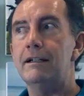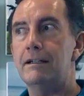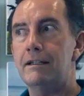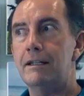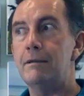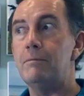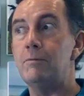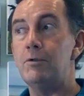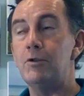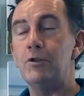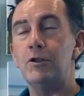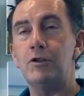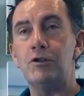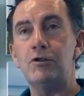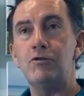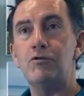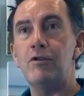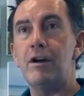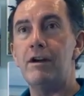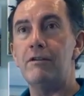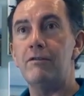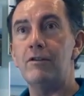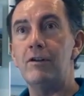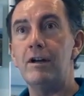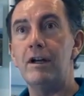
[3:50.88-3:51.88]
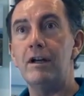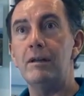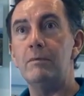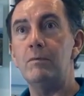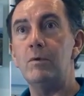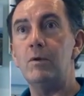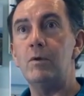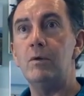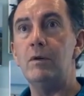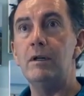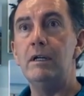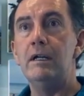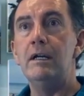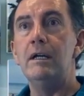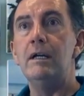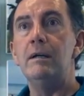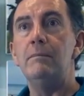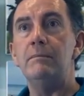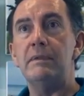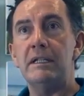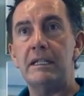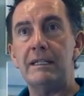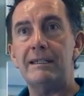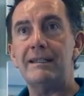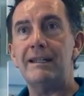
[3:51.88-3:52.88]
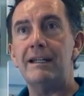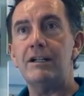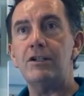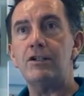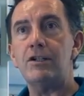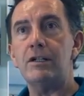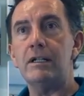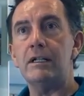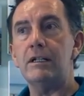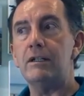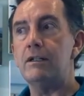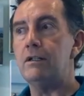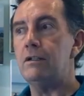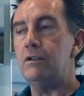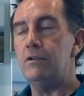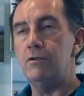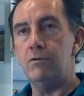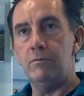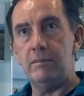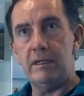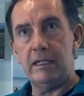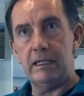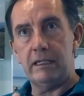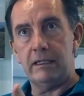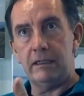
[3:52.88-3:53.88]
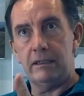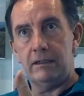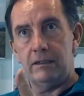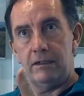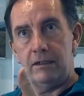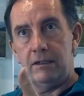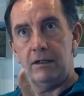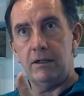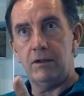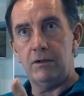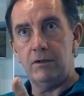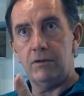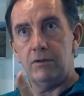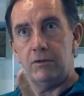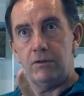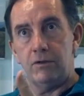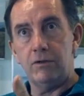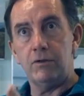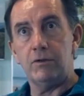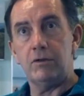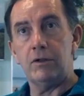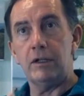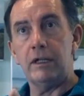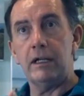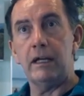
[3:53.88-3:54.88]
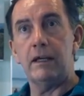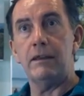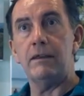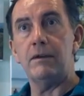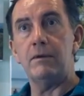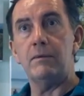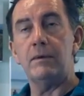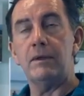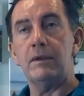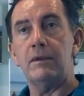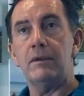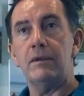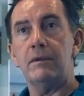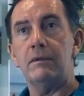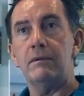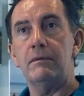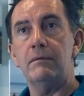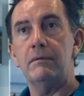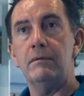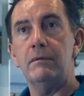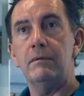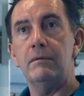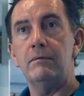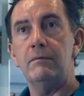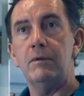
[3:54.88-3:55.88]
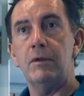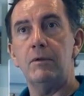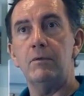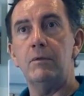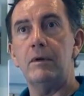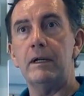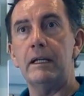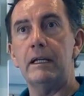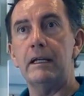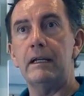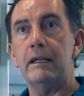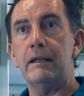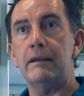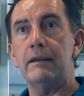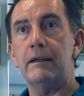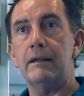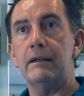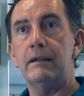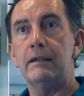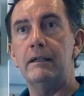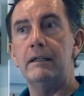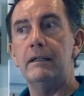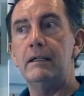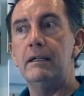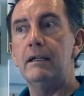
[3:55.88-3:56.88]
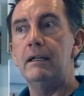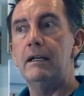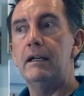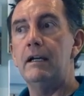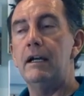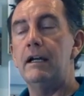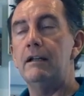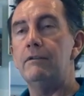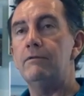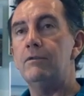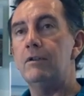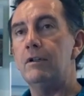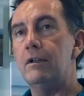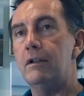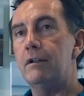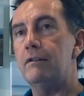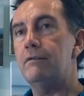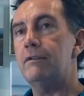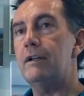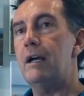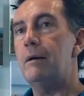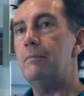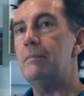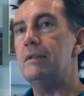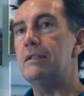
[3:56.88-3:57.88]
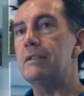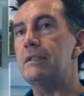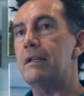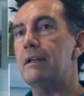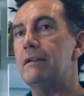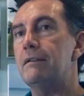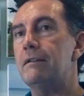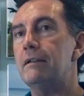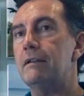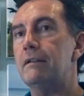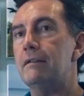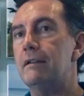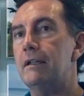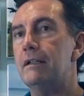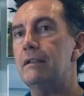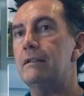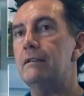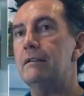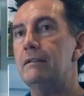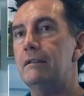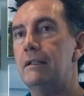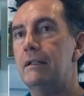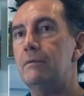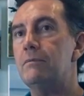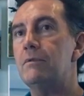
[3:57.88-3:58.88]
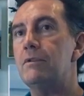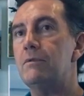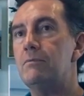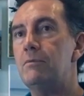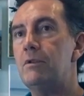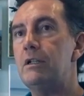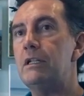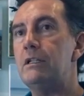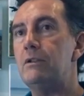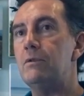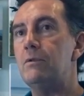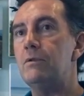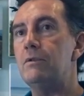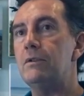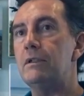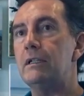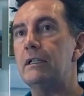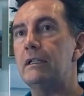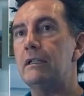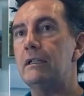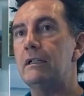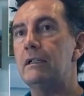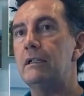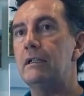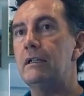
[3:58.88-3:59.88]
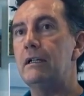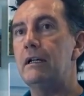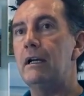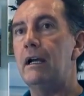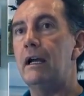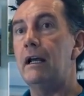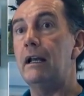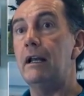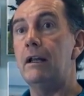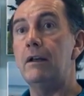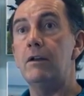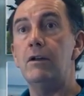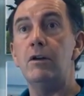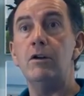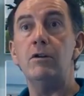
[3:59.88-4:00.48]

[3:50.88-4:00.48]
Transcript: except you can drive around more. But essentially you're together with one another. And for a lot of couples, I think that was pretty daunting. And I